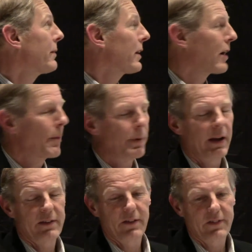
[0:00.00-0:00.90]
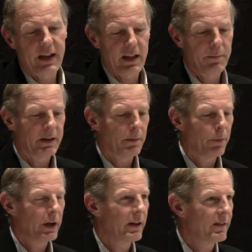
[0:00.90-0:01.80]
not a comprehensive study, but
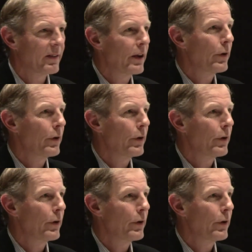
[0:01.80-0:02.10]
the point is,